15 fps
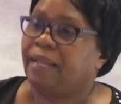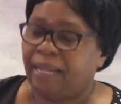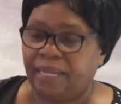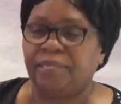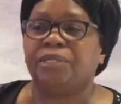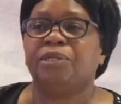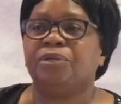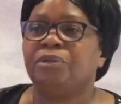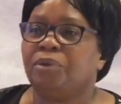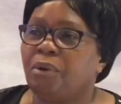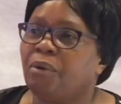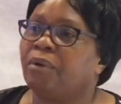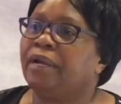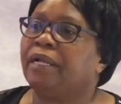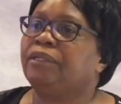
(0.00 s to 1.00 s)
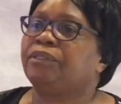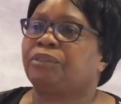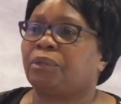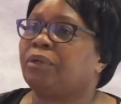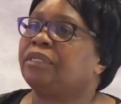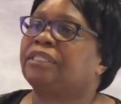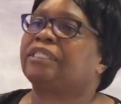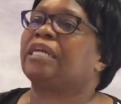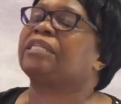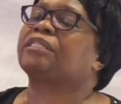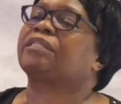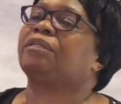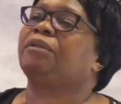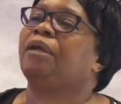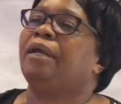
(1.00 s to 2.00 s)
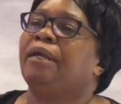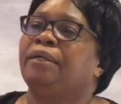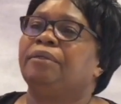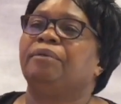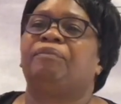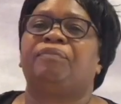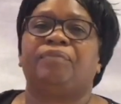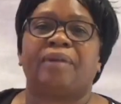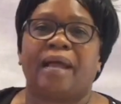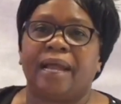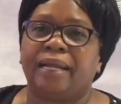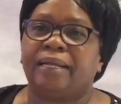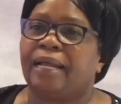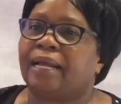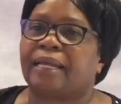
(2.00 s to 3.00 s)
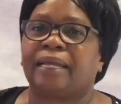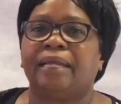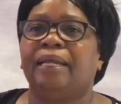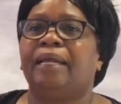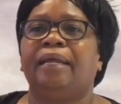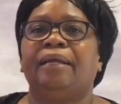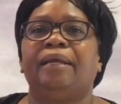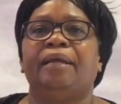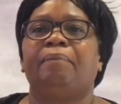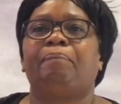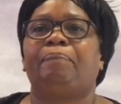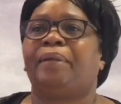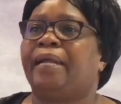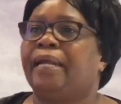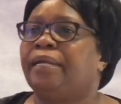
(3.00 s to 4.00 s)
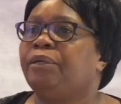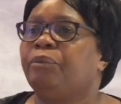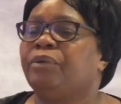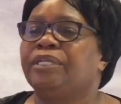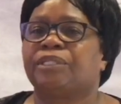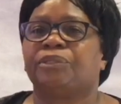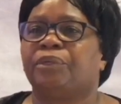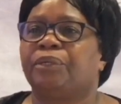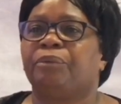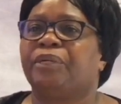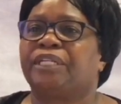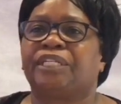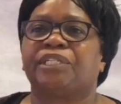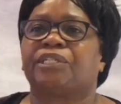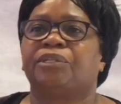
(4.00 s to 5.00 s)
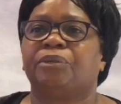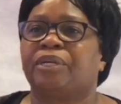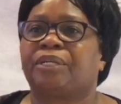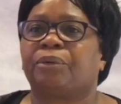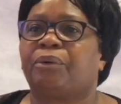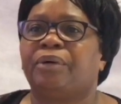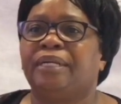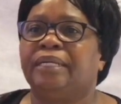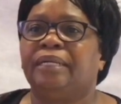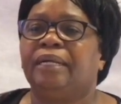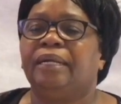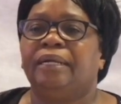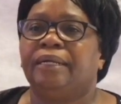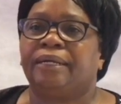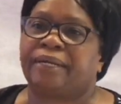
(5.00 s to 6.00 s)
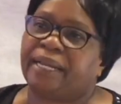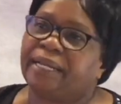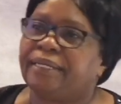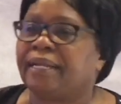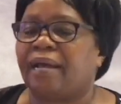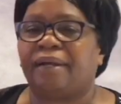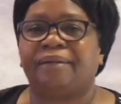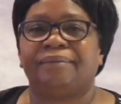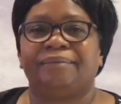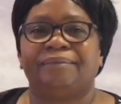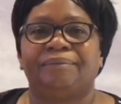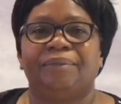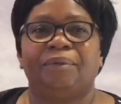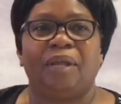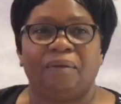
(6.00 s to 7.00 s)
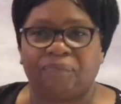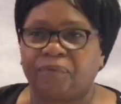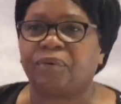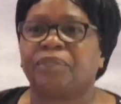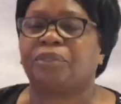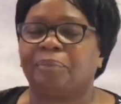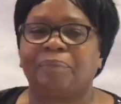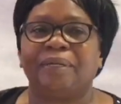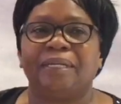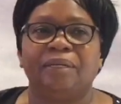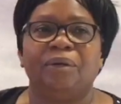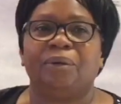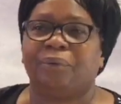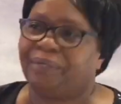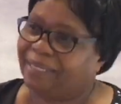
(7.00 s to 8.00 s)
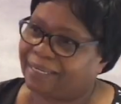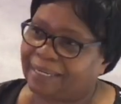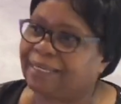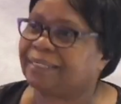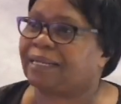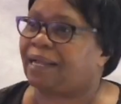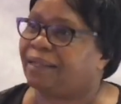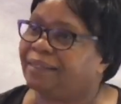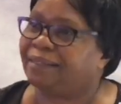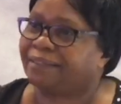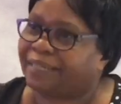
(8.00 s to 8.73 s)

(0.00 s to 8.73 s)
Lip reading: And know, and don't just fly like a plane which is not on radar. You have got to be on radar.